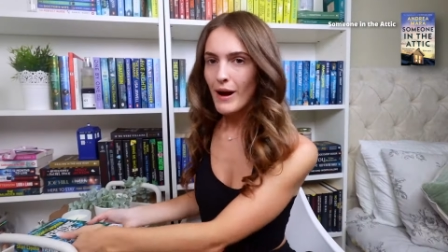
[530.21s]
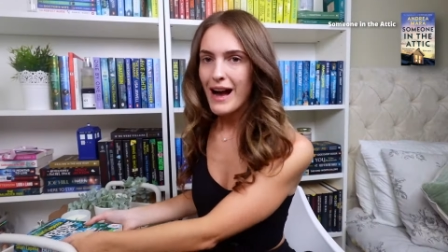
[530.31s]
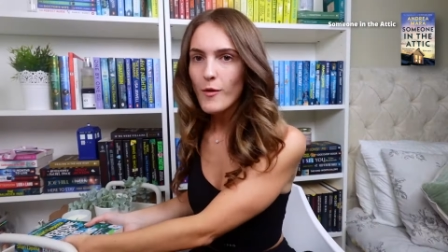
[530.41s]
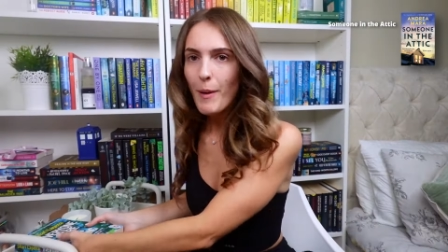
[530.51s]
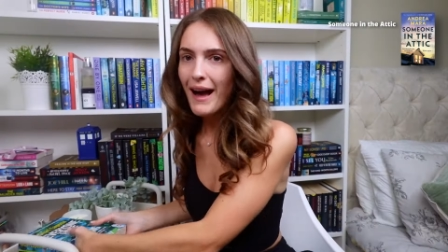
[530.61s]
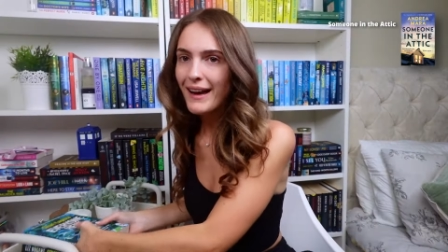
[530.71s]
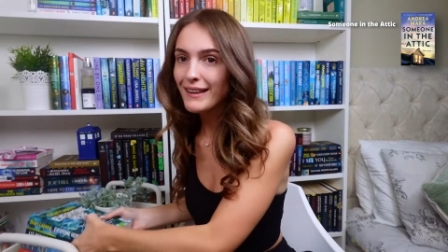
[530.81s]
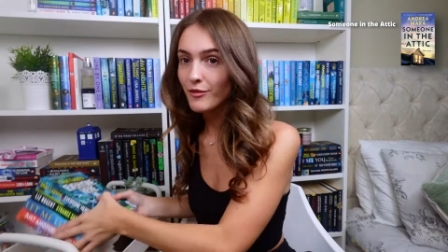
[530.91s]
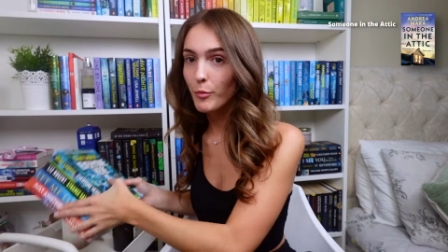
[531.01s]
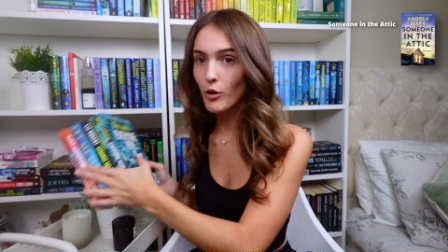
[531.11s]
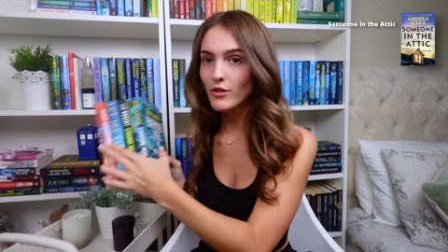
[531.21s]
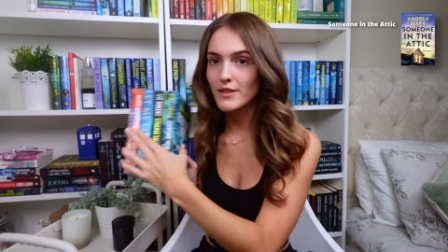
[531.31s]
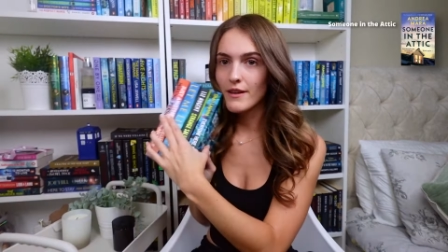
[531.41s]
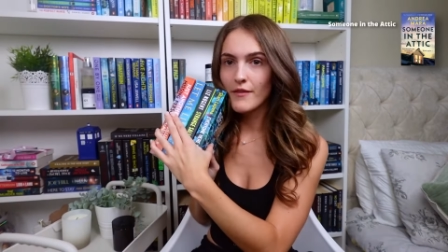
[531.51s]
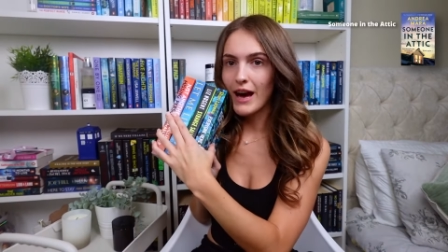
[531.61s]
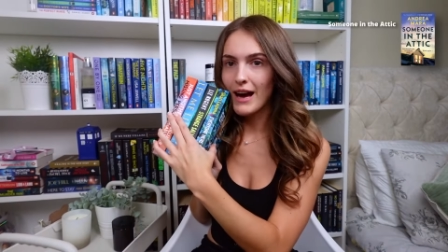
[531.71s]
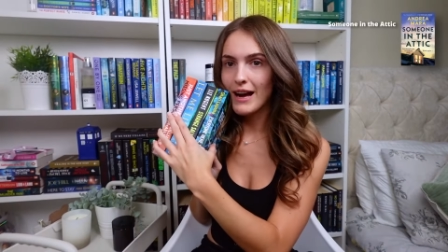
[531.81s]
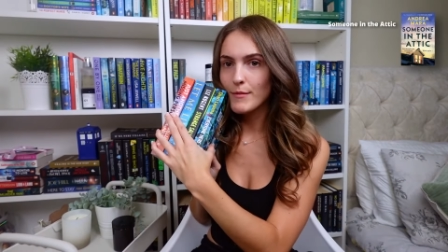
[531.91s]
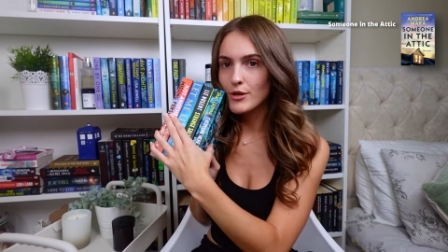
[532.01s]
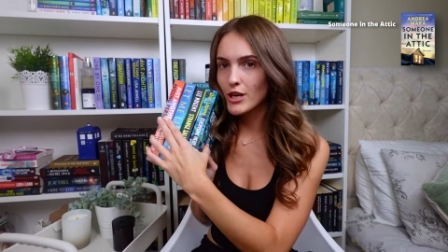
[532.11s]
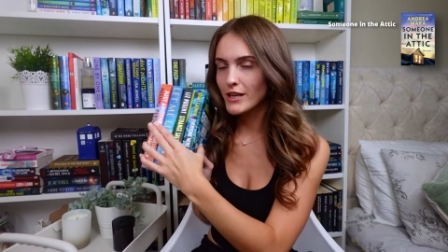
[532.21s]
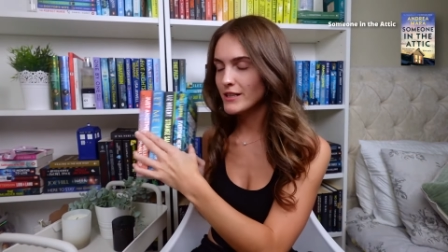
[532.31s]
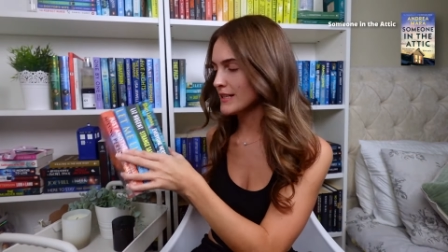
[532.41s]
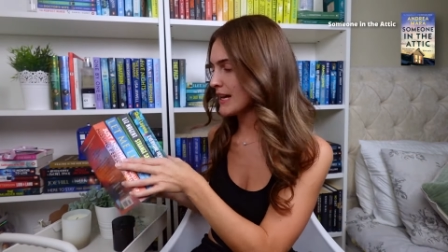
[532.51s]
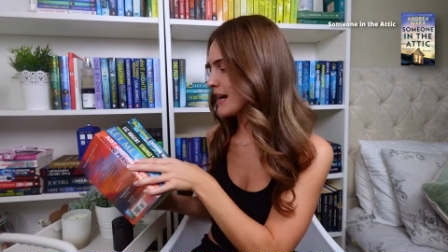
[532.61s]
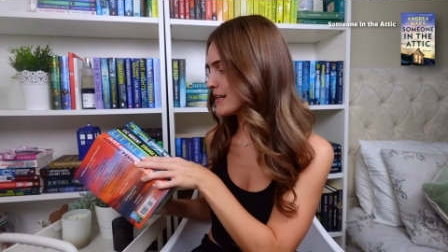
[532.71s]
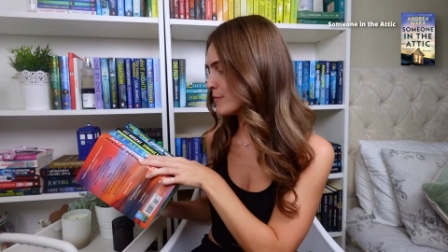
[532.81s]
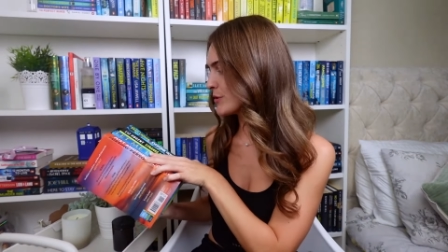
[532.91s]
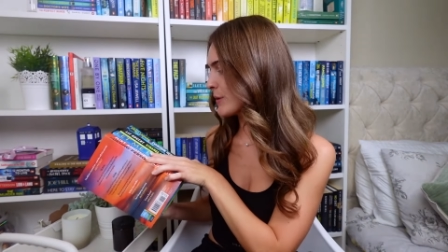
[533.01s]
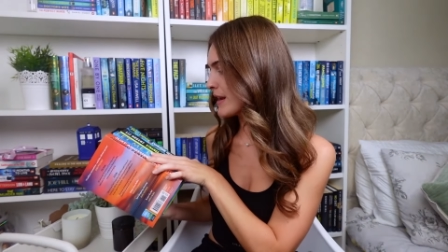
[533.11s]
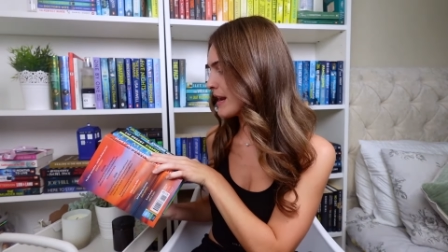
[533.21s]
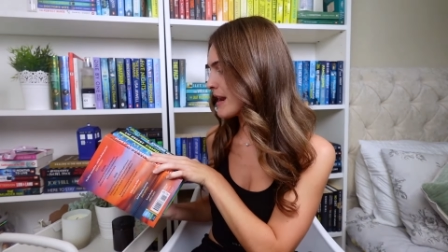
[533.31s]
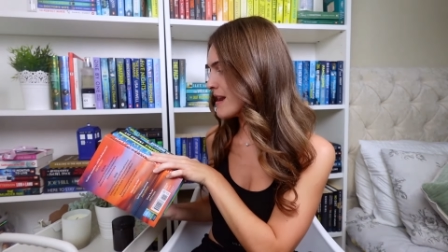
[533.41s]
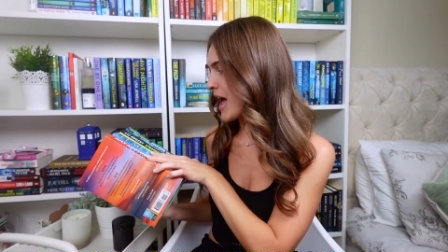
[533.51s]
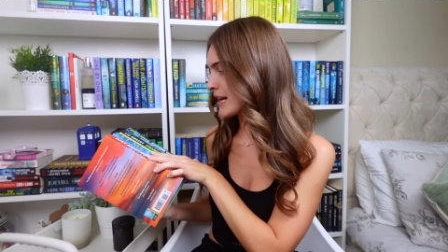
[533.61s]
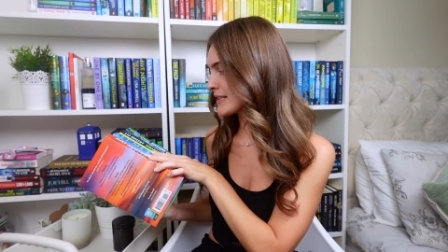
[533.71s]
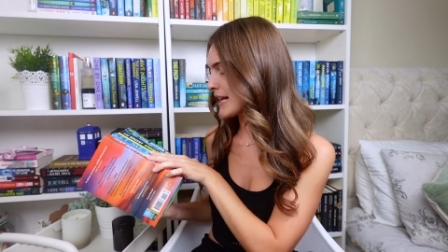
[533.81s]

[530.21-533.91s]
I have a pile of books that I'm trying to decide between next.